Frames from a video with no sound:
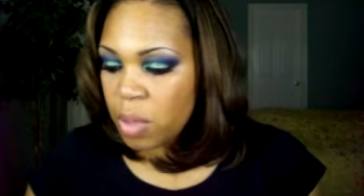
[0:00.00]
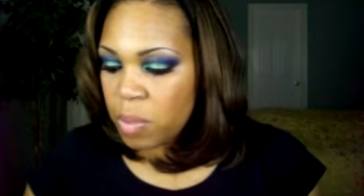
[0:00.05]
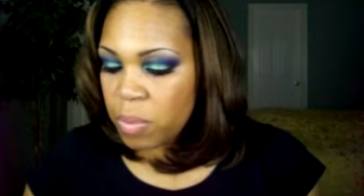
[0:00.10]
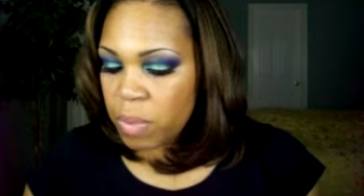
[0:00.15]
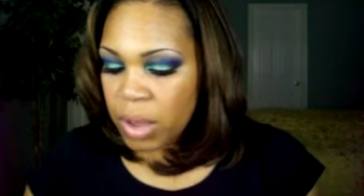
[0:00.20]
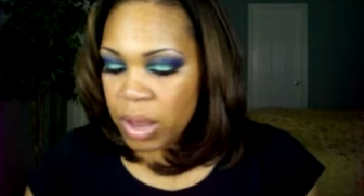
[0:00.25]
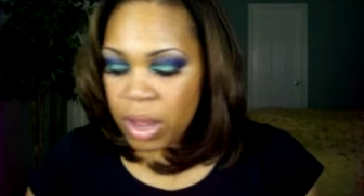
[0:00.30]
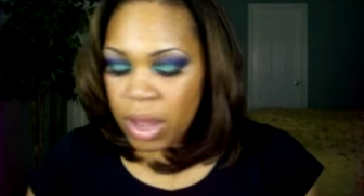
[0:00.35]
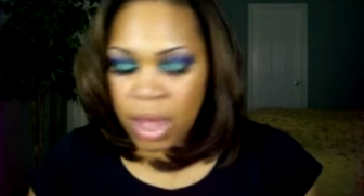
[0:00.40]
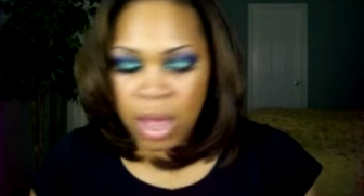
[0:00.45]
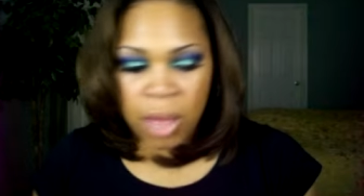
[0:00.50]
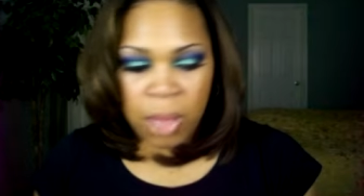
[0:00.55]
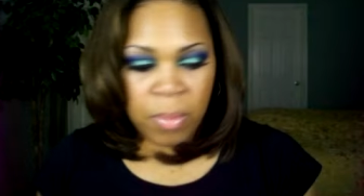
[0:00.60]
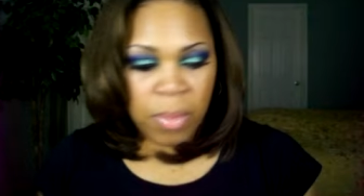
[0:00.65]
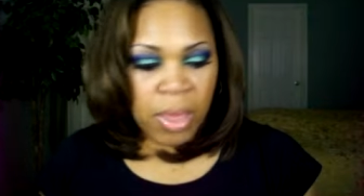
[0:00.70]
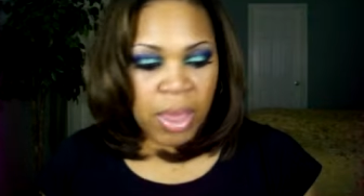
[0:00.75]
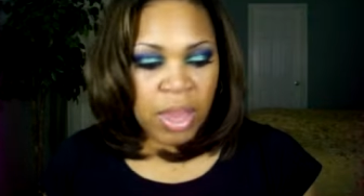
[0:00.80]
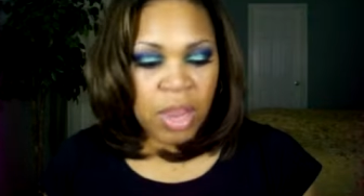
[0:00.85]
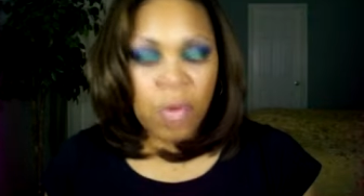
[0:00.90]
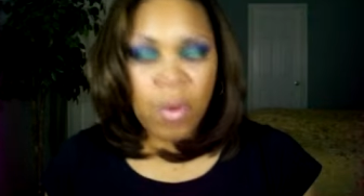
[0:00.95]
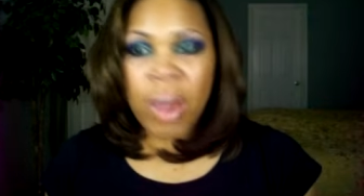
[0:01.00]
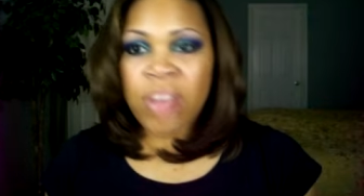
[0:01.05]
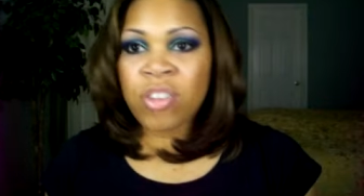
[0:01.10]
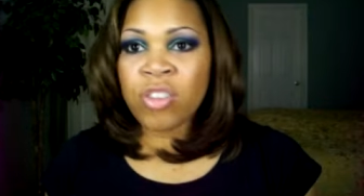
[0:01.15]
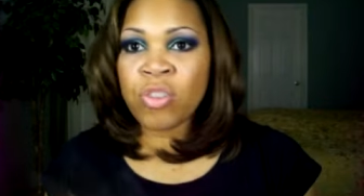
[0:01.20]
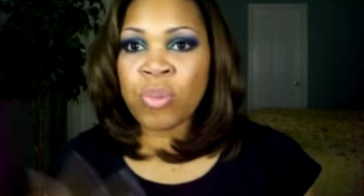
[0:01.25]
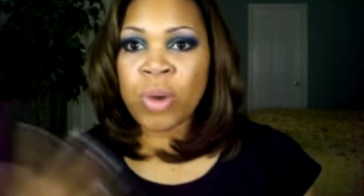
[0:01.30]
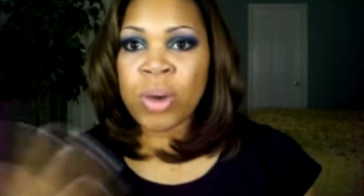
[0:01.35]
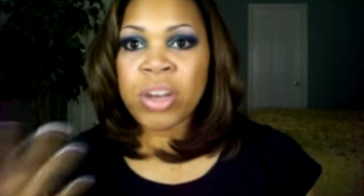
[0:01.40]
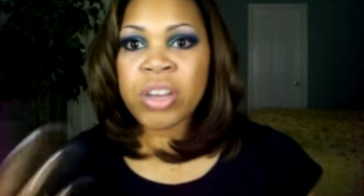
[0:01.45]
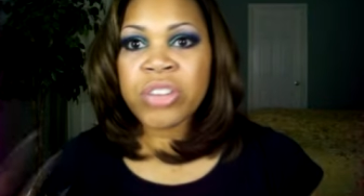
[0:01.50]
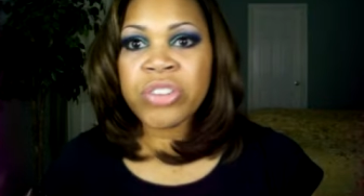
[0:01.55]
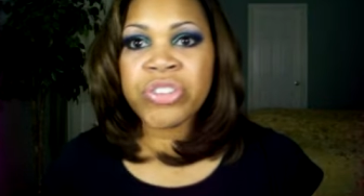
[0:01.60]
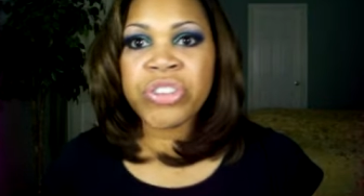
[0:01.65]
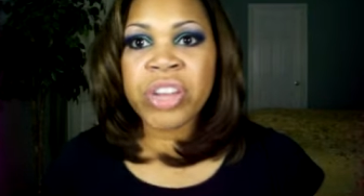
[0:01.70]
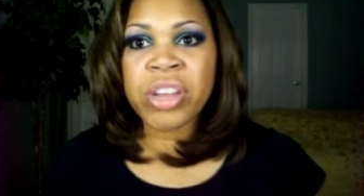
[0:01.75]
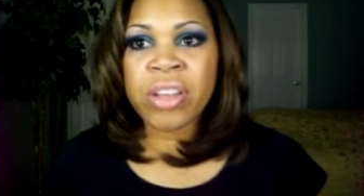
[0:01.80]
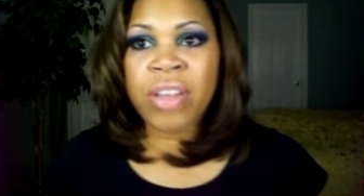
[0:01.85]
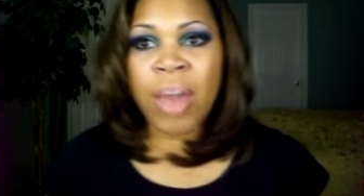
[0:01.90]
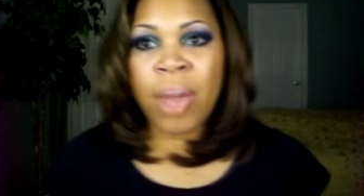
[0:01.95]
But um, anyway, I just wanted to
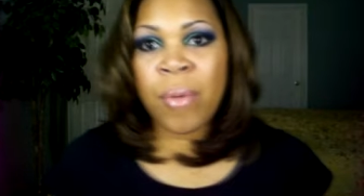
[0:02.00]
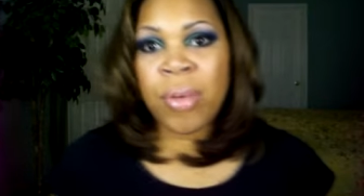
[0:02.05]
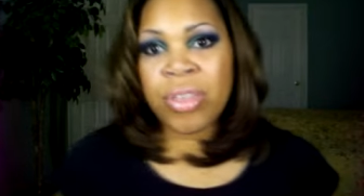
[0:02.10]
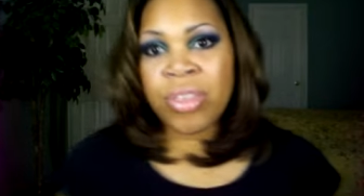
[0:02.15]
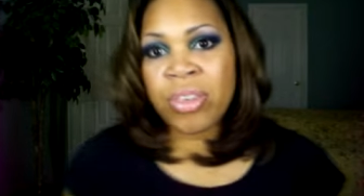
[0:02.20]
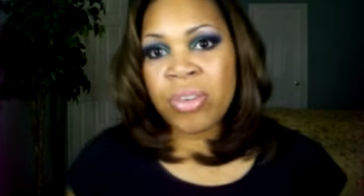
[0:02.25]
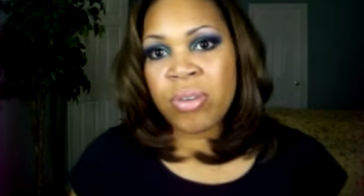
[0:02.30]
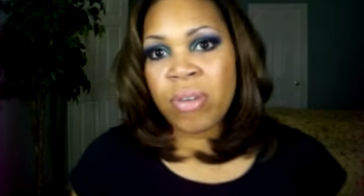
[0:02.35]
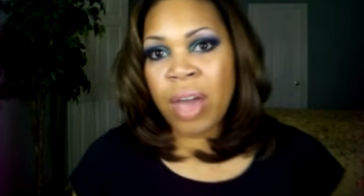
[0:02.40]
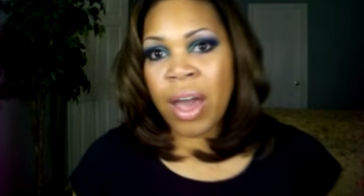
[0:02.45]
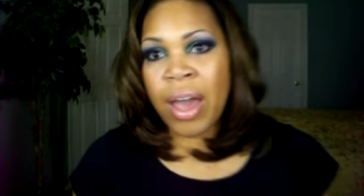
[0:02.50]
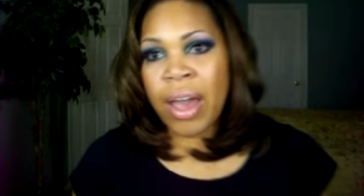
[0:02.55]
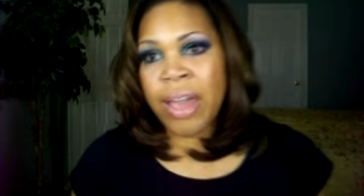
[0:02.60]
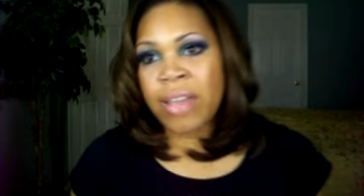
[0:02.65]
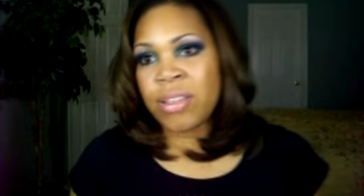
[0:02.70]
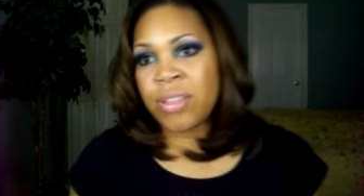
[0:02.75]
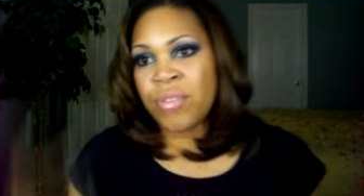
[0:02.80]
share that with you guys.